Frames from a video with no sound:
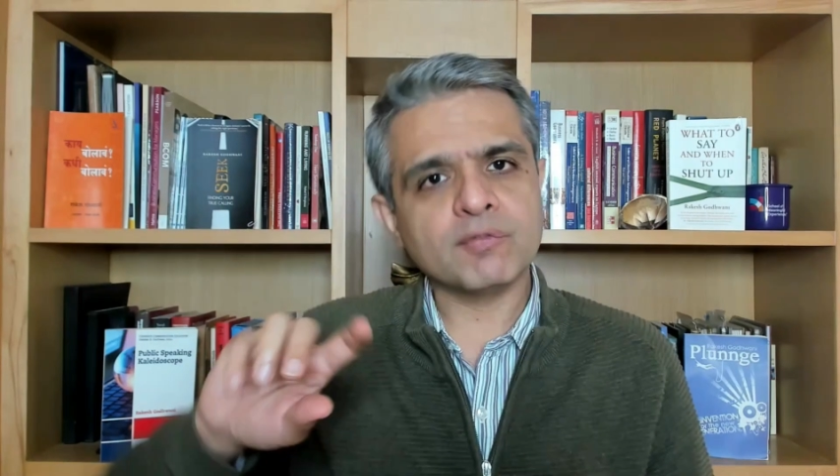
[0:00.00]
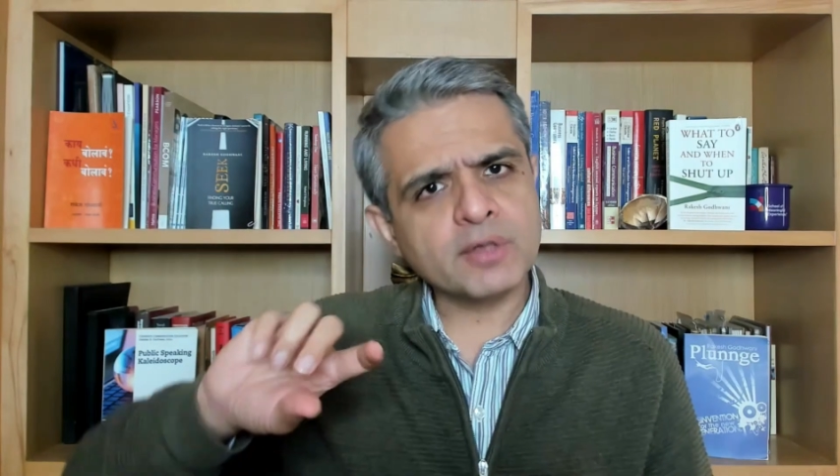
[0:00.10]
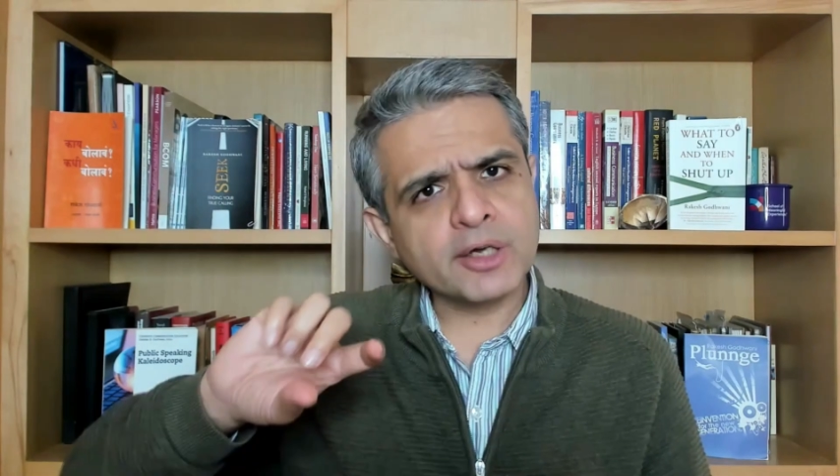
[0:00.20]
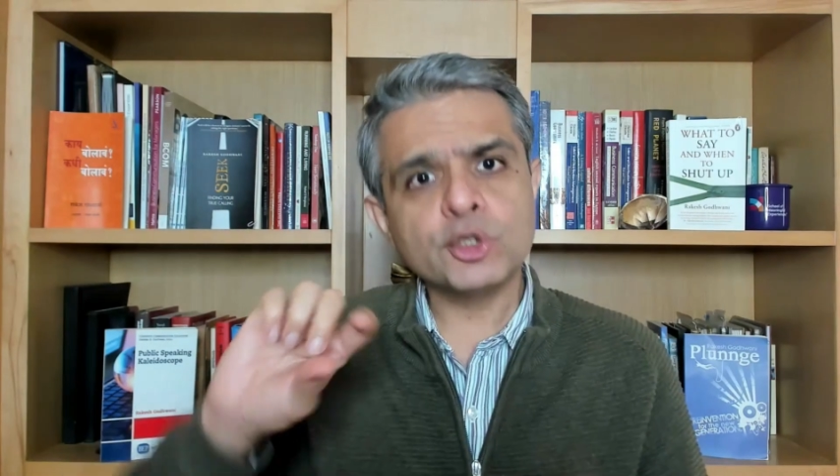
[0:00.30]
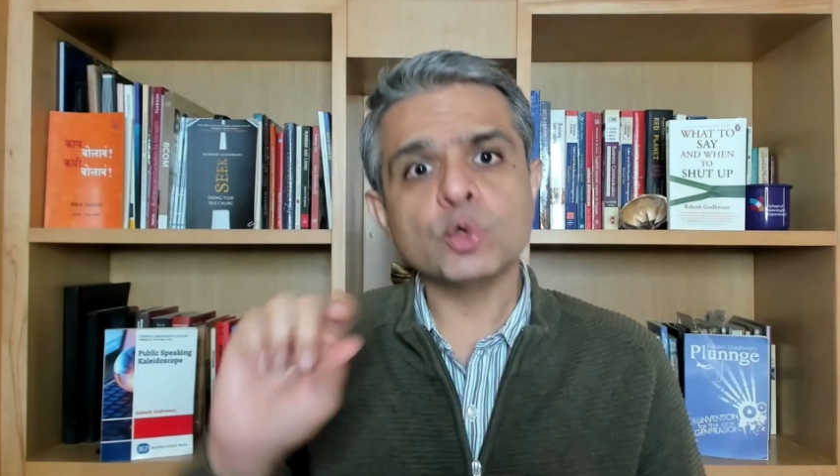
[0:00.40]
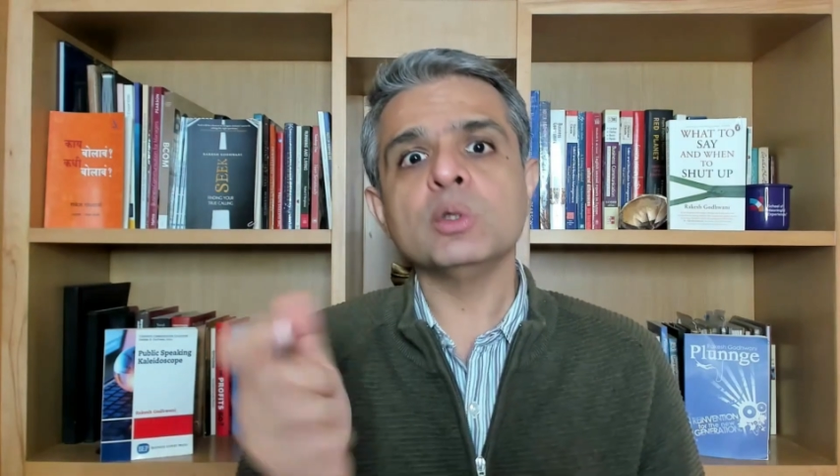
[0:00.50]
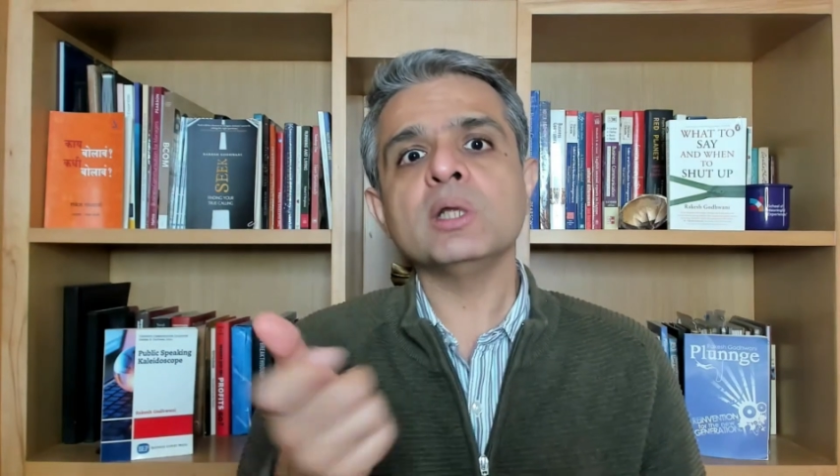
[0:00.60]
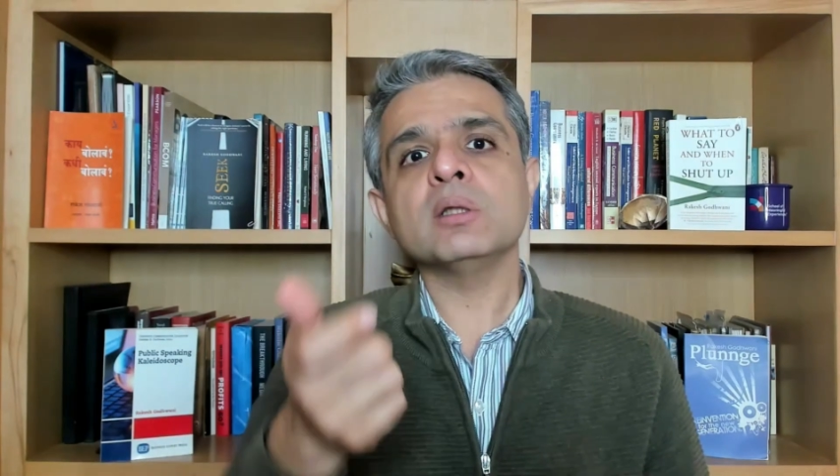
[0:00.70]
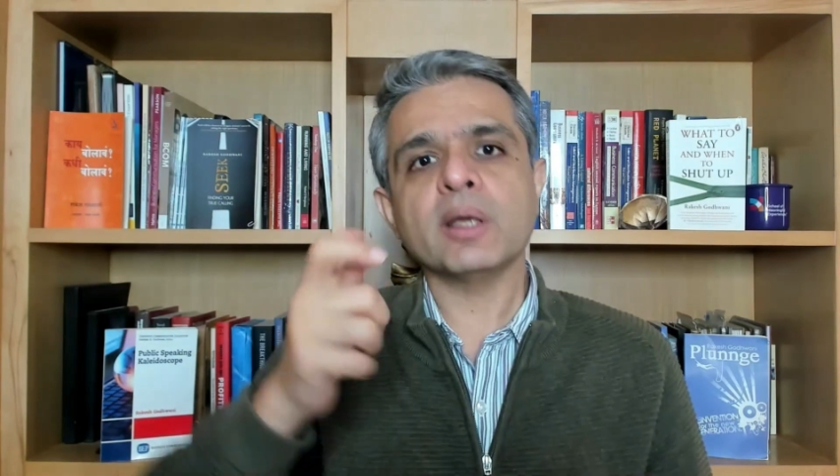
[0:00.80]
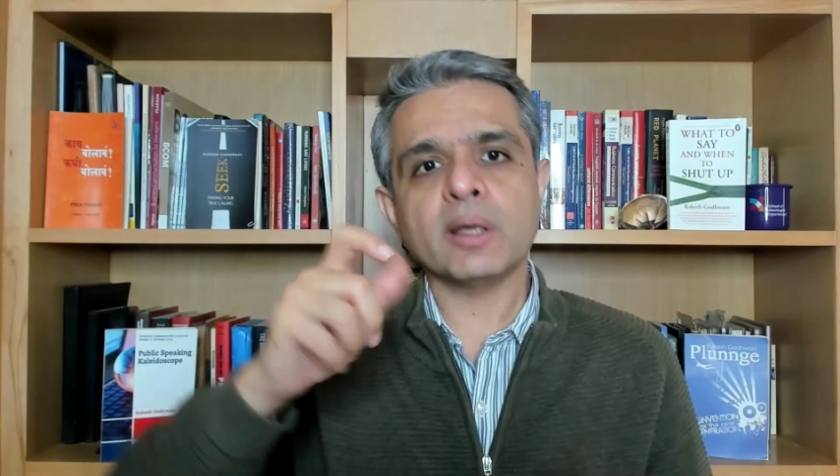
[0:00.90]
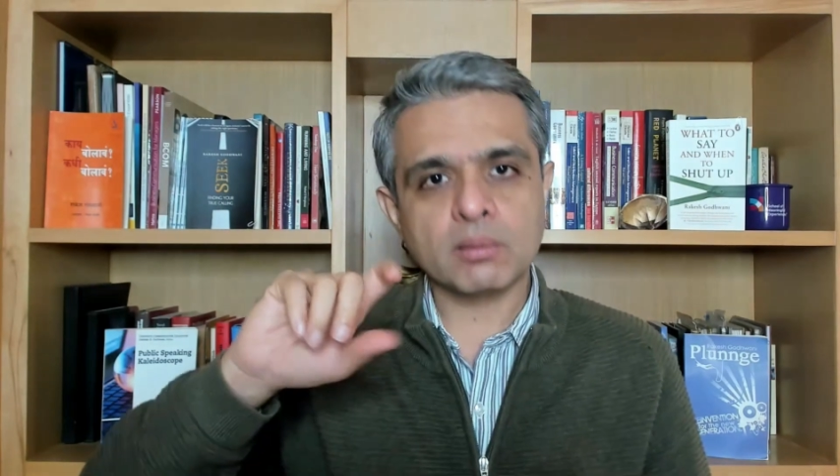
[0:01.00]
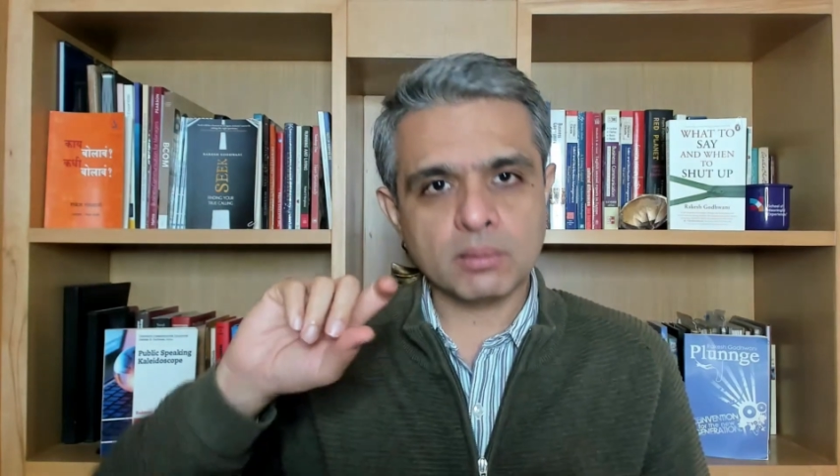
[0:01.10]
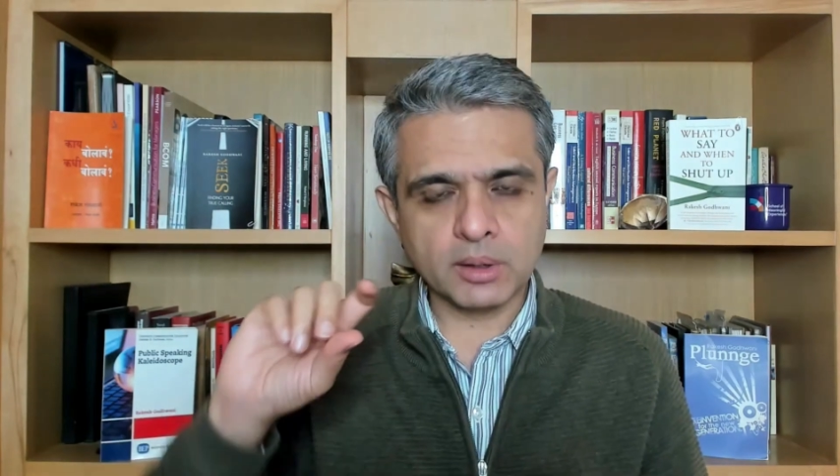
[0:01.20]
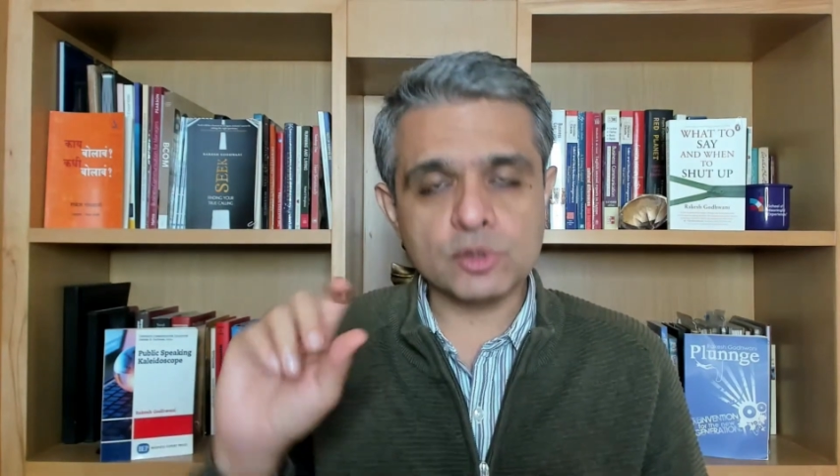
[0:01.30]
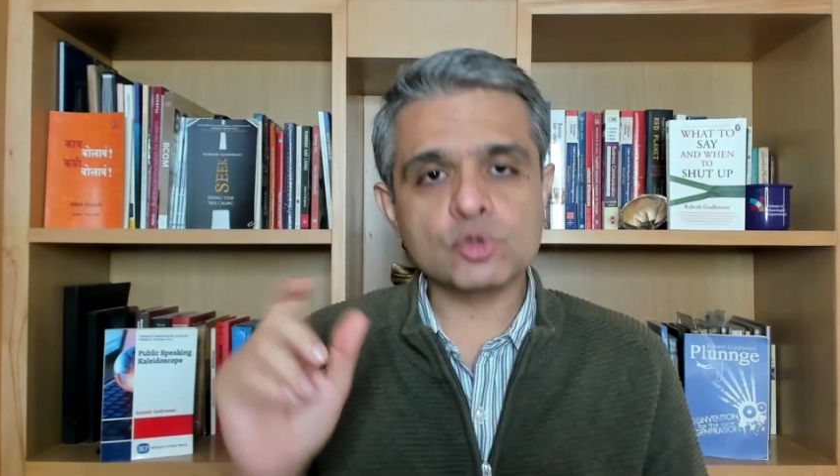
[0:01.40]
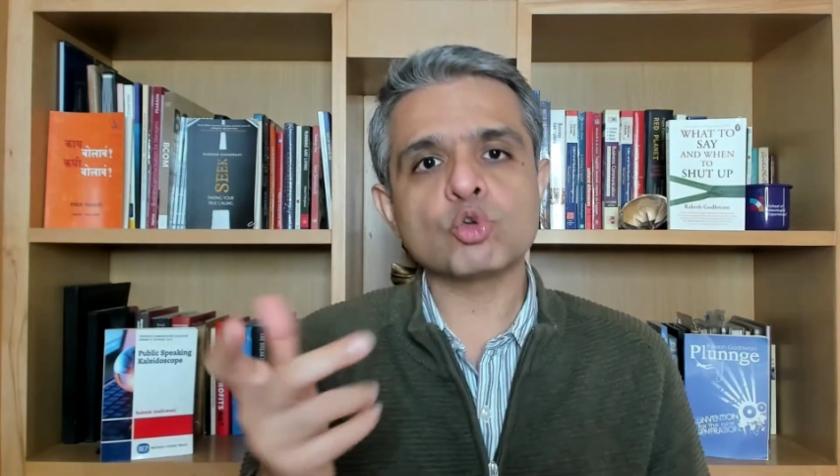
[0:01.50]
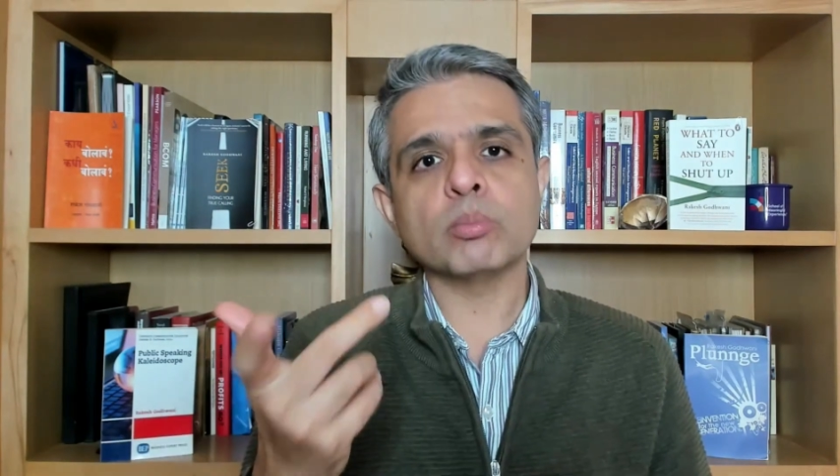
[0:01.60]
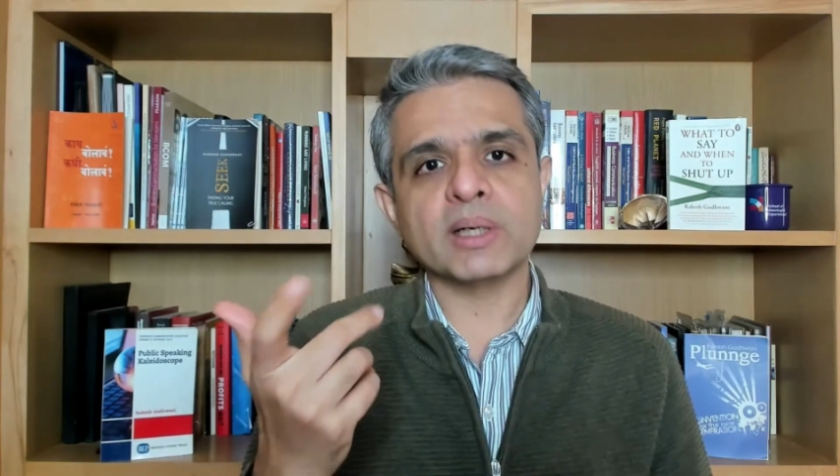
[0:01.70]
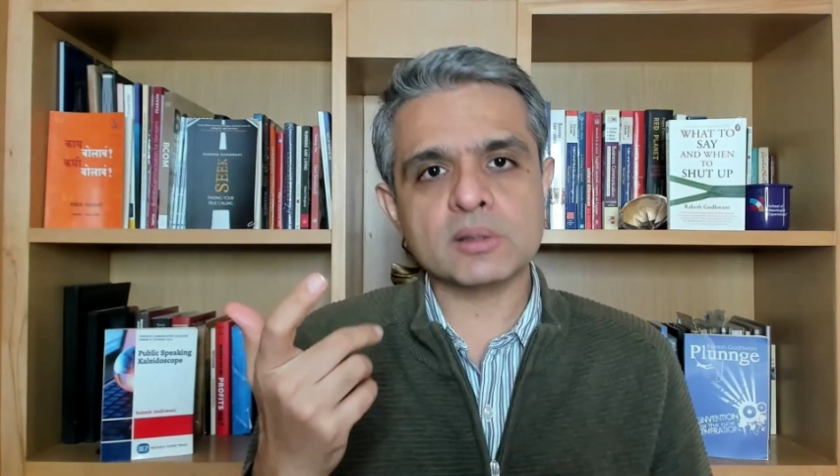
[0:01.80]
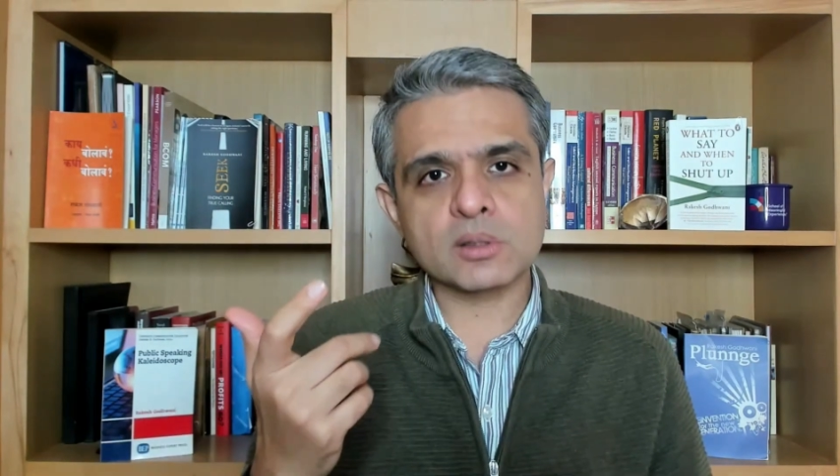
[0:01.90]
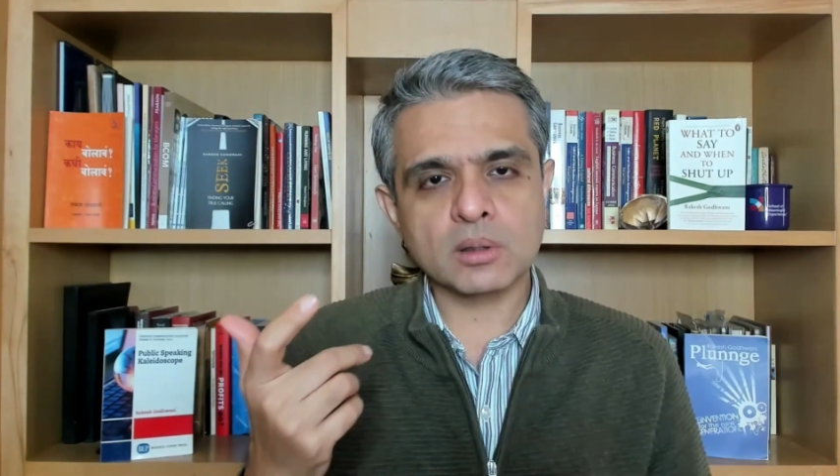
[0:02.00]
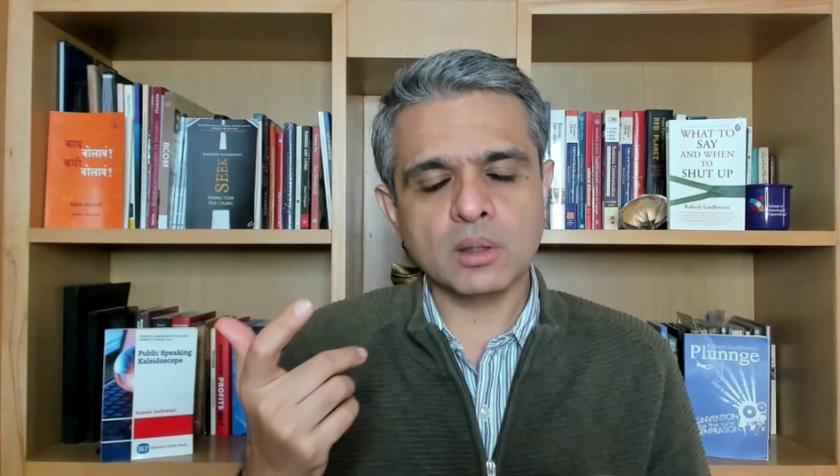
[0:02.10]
They're tuning their instruments.